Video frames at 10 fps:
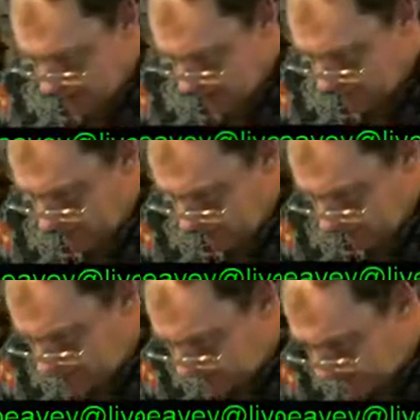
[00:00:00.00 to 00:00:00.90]
We got a
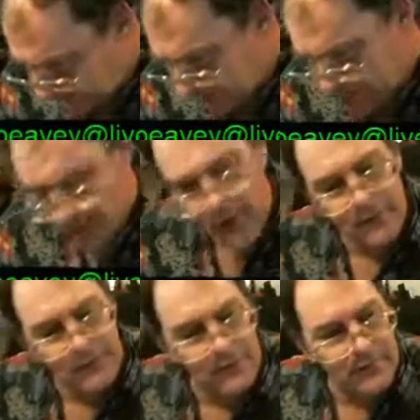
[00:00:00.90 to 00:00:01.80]
1959
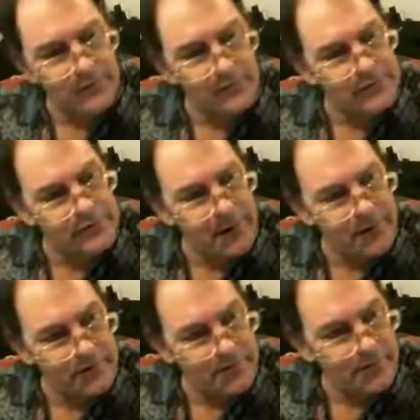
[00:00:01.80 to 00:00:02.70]
real
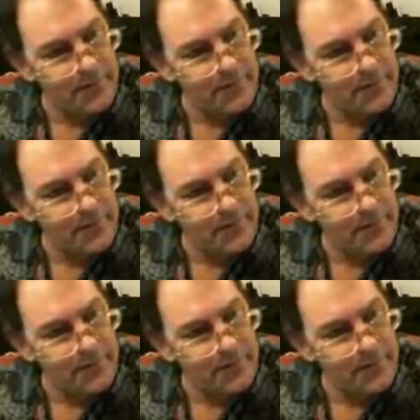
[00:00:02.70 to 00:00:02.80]
shiner.